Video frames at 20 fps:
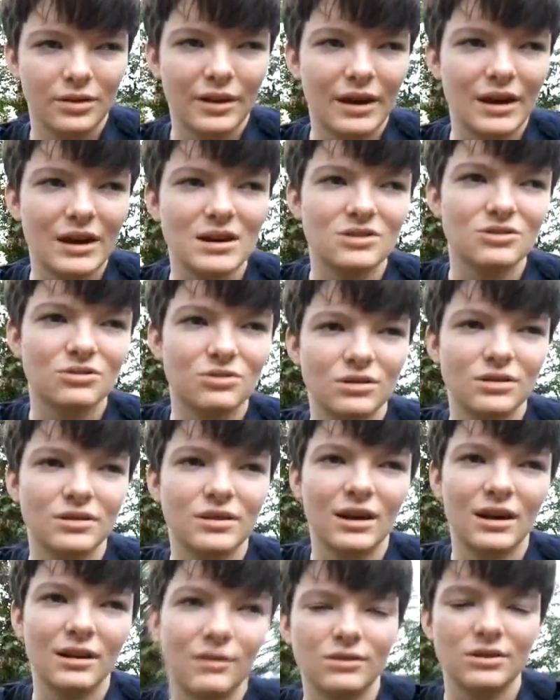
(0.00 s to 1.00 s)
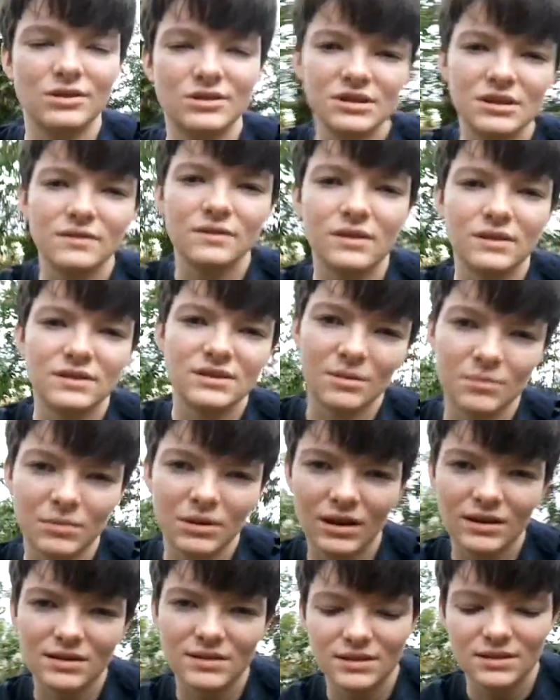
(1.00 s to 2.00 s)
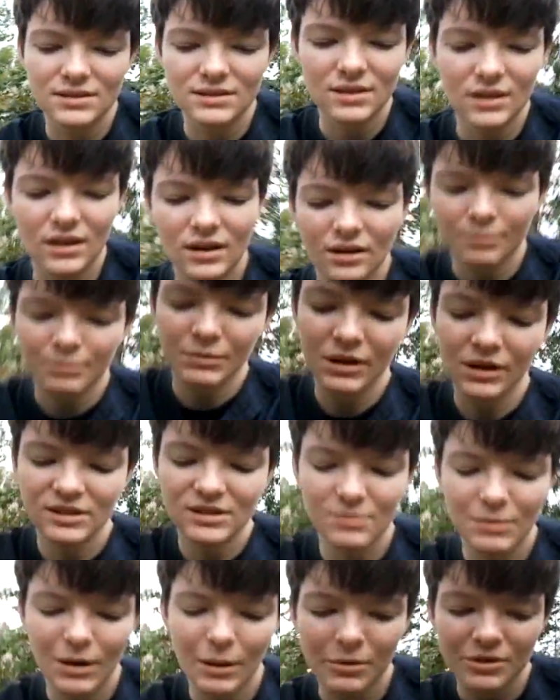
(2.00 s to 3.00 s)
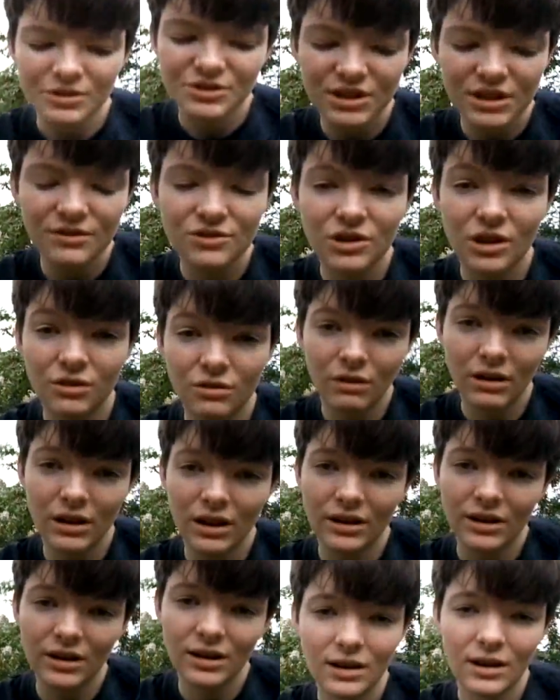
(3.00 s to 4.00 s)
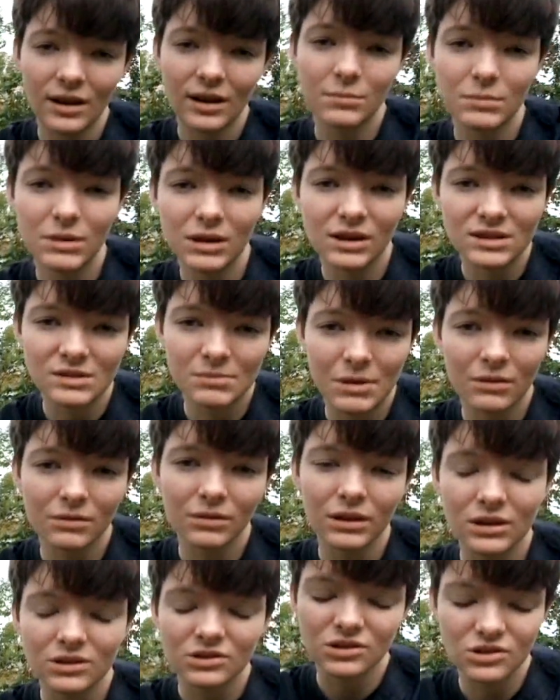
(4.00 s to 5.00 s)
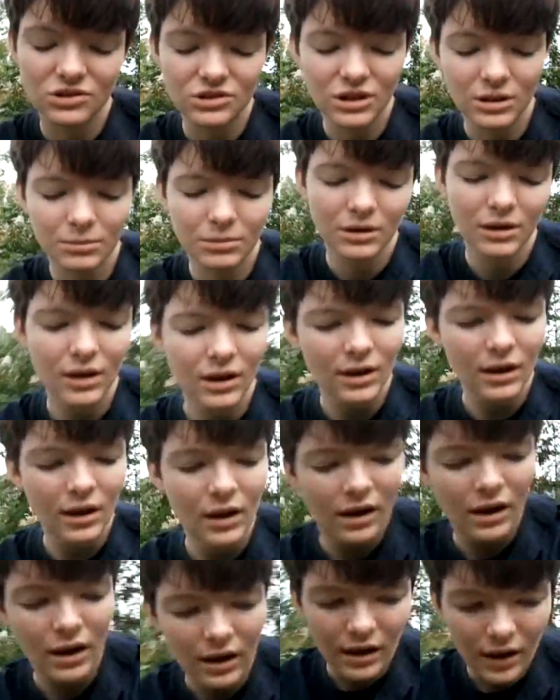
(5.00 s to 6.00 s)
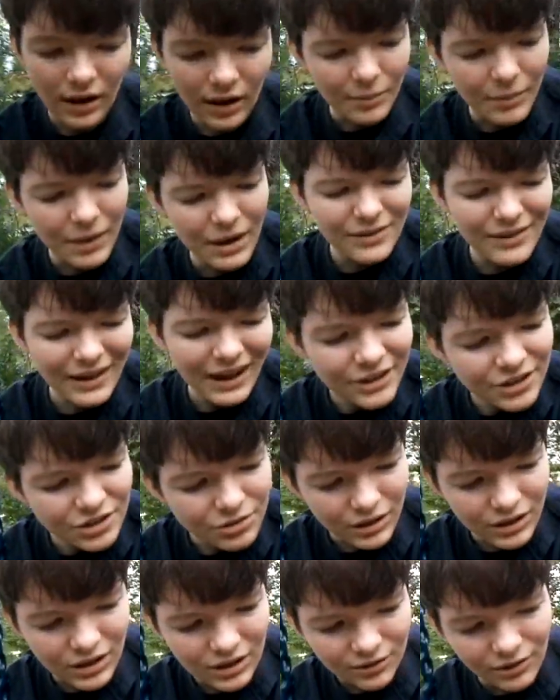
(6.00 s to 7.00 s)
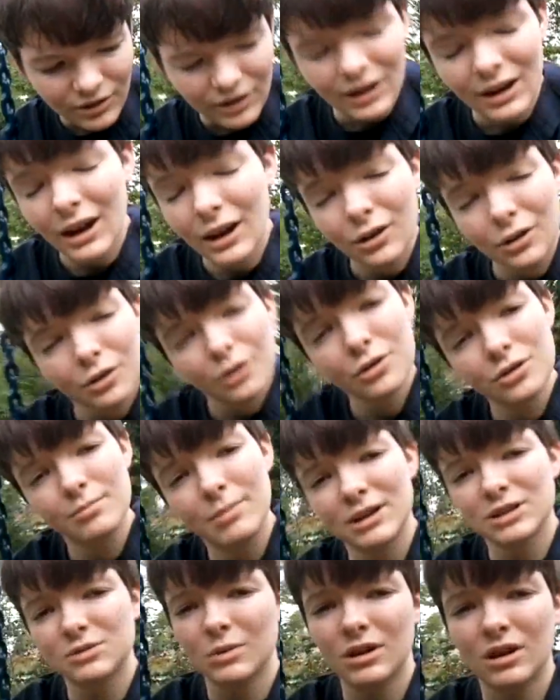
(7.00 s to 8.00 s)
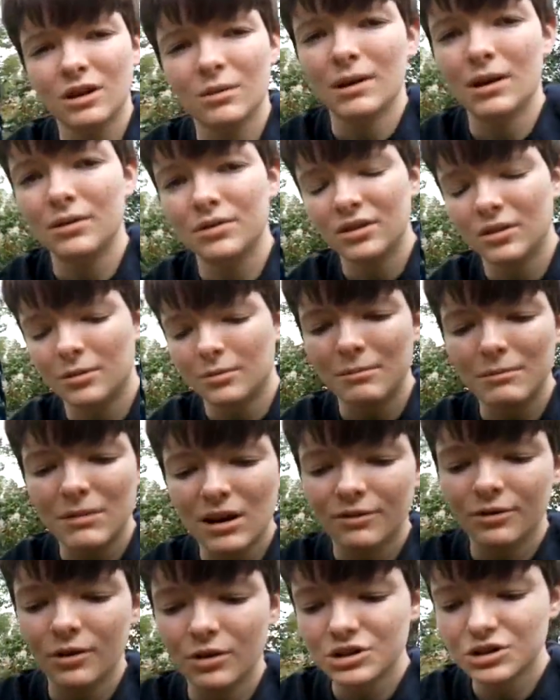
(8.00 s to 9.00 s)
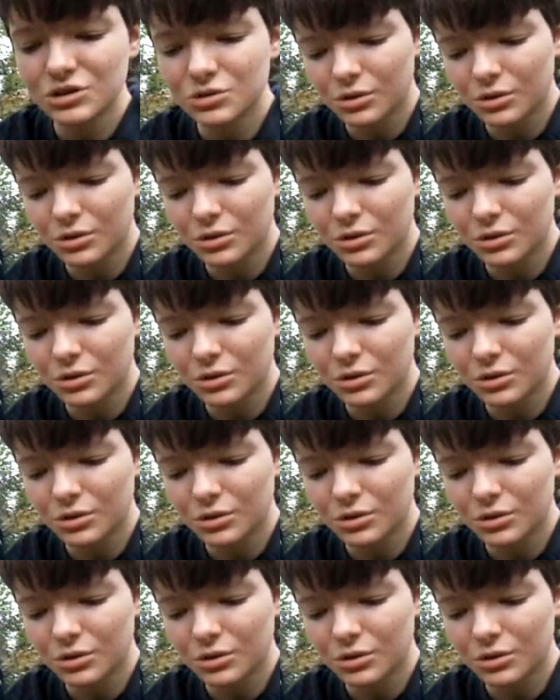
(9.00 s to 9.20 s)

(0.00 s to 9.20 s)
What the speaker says: the hatred that I've received in some cases, because of my perceived gender identity and because of my relationship. And that's really different, and I don't know the best way to come out to them. I mean, I've heard